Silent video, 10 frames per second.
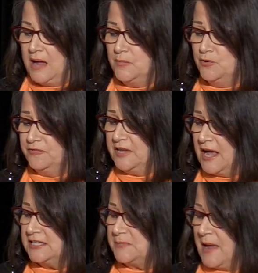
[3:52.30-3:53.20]
I moved the
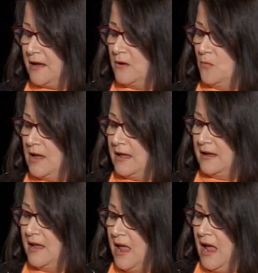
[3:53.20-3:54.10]
ice pack
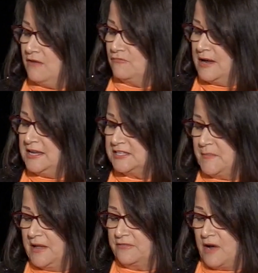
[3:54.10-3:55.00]
away and raised
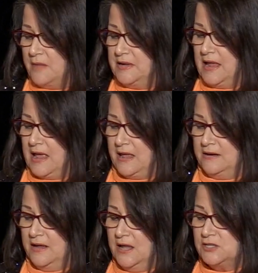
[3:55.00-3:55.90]
my throbbing
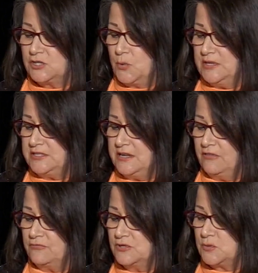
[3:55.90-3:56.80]
head,
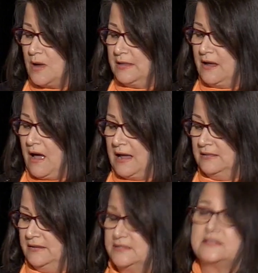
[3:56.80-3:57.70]
squinting through swelling
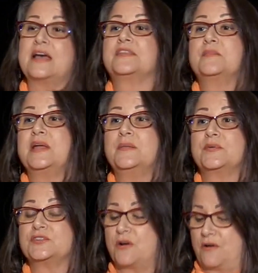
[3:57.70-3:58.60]
eyelids at the
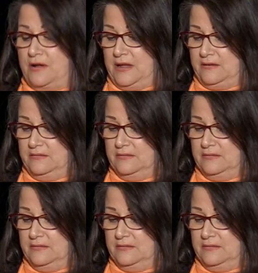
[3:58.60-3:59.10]
paper target.